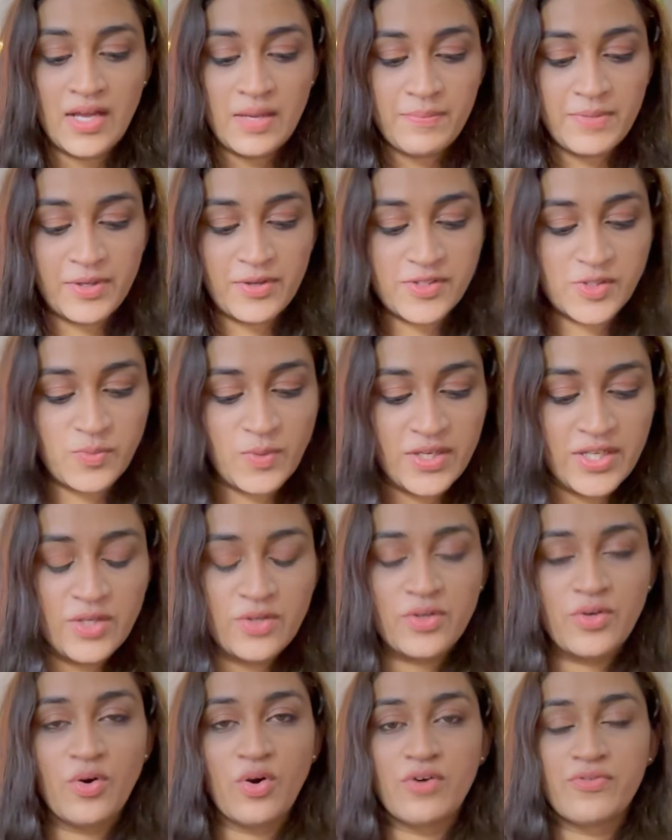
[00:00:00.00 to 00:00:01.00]
Because when
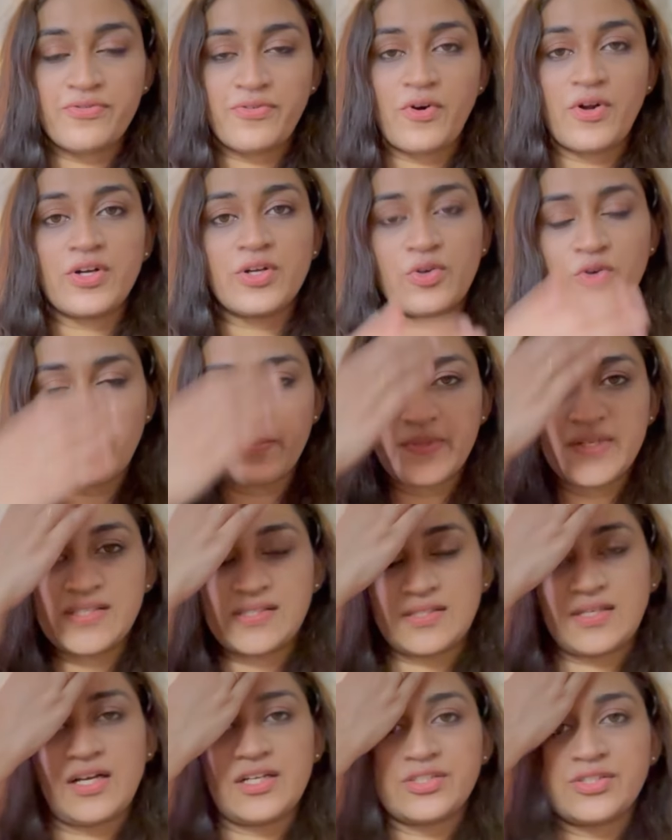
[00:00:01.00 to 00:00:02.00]
you go for group
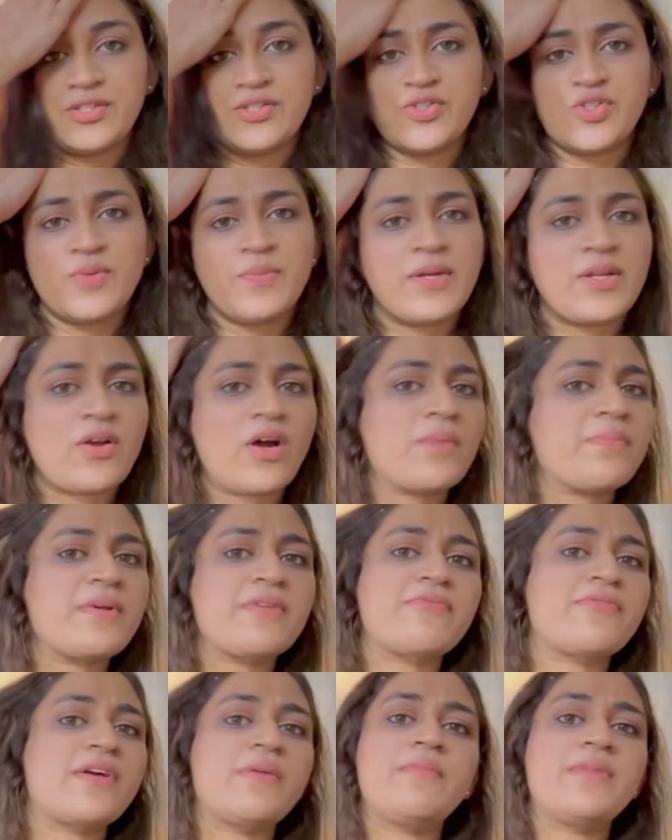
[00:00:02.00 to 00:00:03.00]
discussions, you may not be
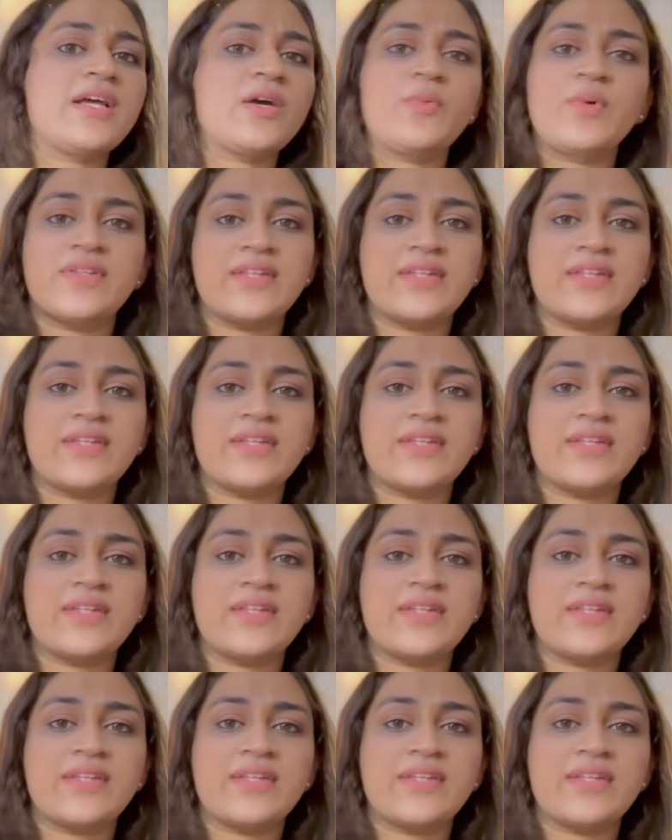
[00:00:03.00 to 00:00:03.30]
familiar with